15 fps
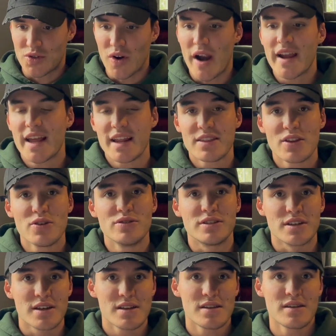getting those
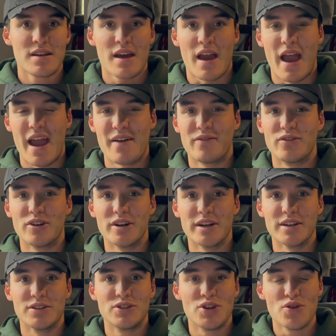in every
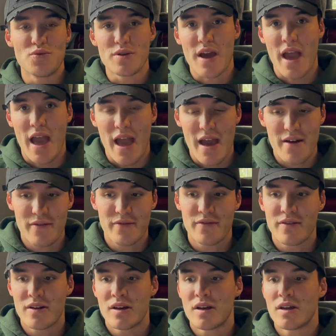2.5
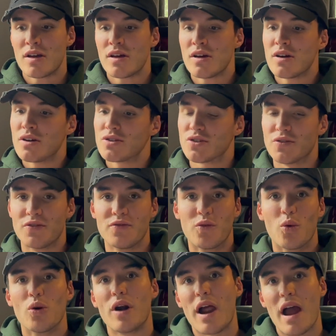to
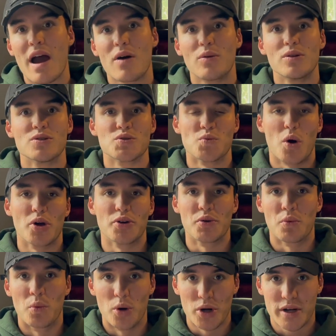4 hours while you're
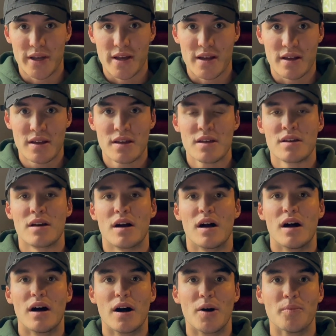working,
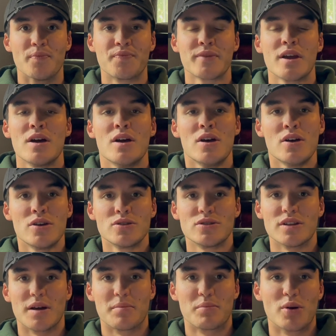so
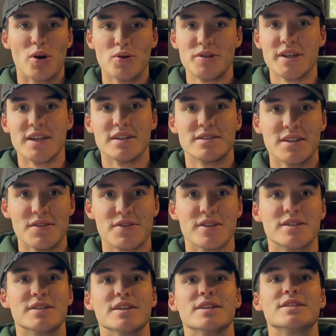that protein
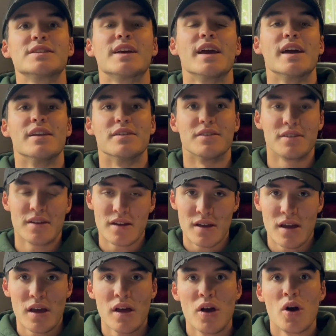synthesis can
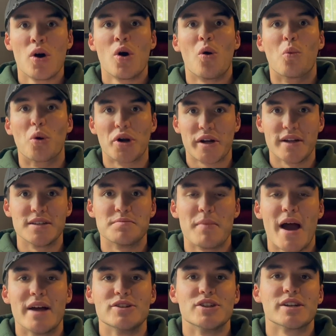work its
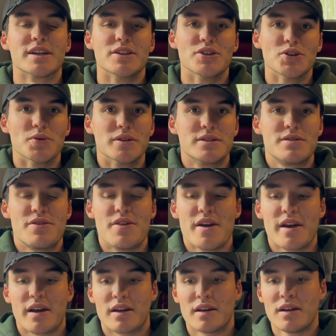magic and do its
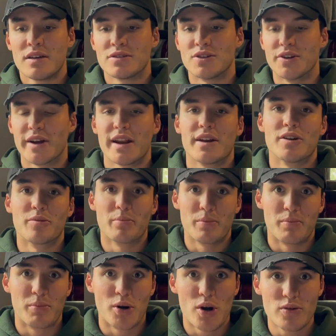thing. So you're getting your
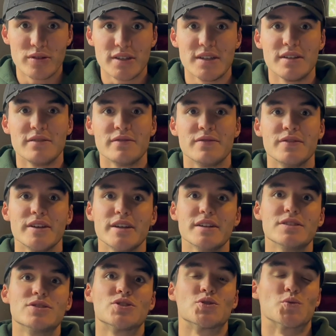protein
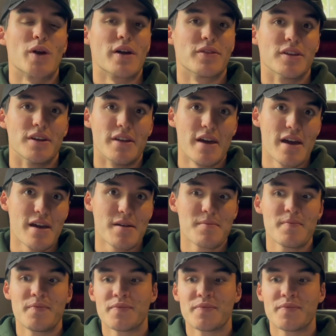feeds throughout the day.